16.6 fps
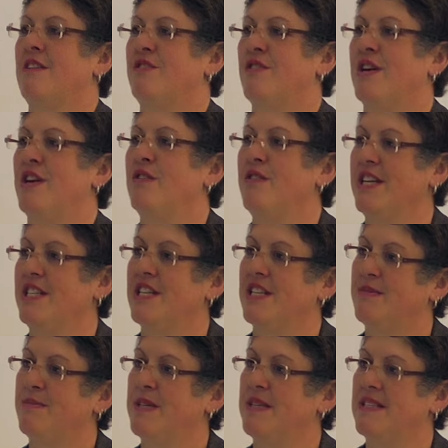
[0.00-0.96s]
So I know
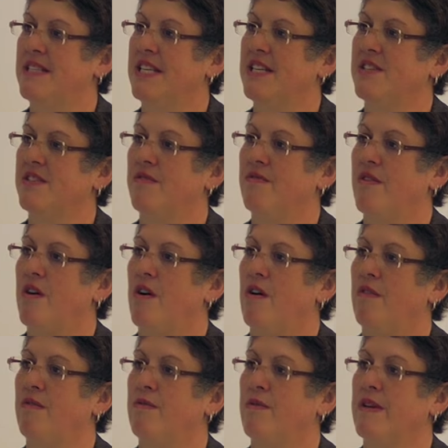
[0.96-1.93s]
HSBC is
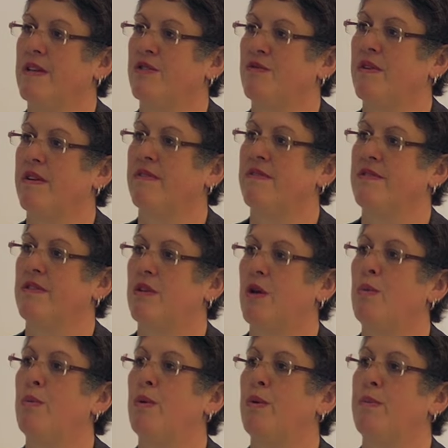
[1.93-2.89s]
involved with SWIFT's
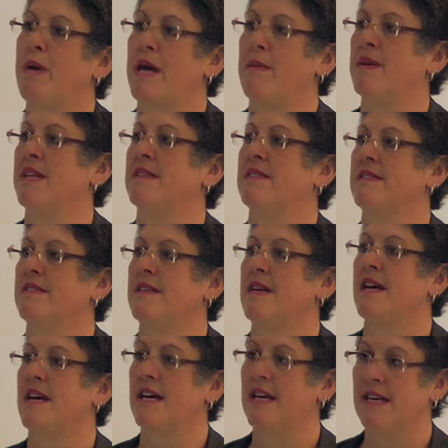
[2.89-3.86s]
Global Payments
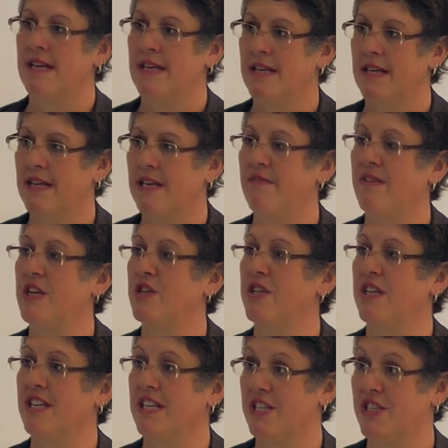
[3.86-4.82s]

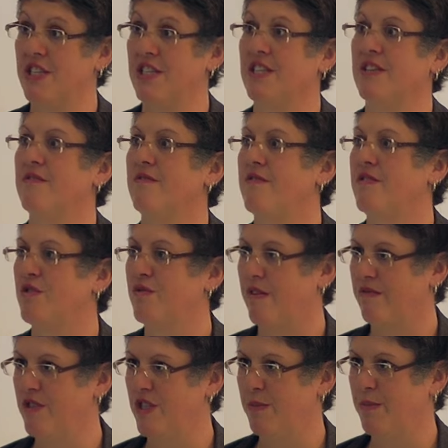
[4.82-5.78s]
Innovation Initiative,
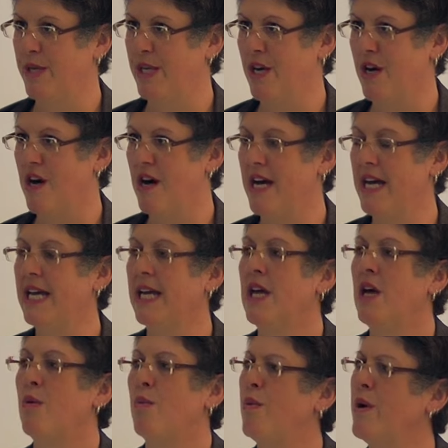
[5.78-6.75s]
SWIFT GPI.
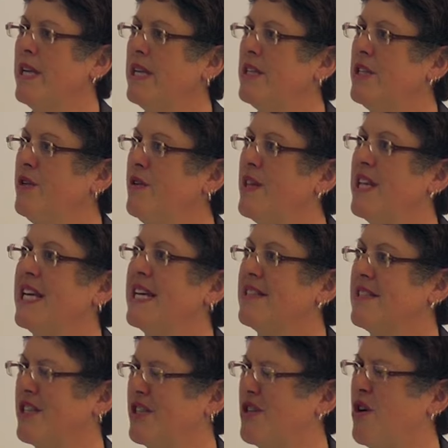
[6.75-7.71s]
Right. What do you think
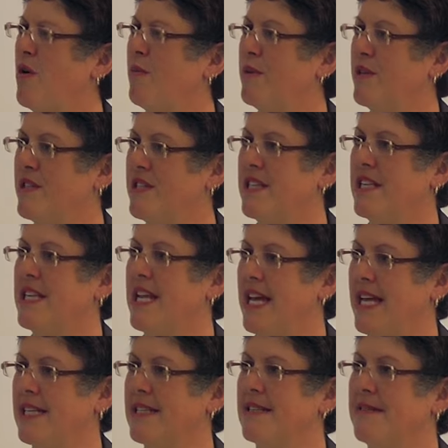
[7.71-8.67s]
it's accomplished to
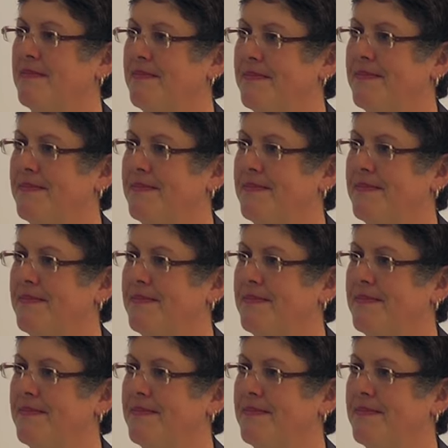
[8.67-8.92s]
date?